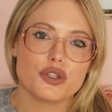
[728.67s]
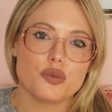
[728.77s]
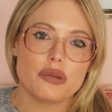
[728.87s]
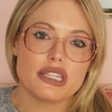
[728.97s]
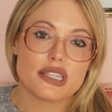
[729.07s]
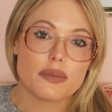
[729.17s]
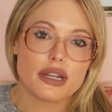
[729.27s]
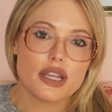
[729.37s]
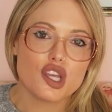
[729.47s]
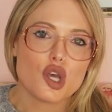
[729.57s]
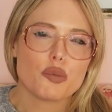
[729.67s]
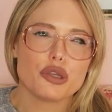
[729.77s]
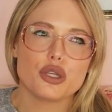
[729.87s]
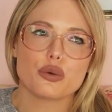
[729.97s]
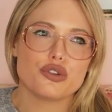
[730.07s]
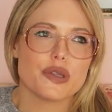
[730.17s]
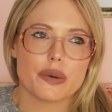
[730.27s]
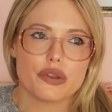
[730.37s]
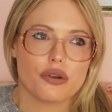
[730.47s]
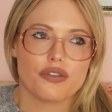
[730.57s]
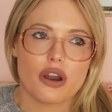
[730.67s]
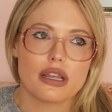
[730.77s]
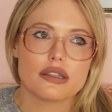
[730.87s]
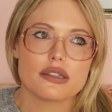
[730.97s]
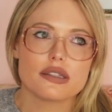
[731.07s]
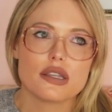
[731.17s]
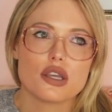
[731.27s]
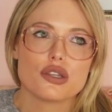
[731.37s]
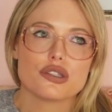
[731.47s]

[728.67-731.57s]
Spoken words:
when you meet somebody, but you don't do that with your friends.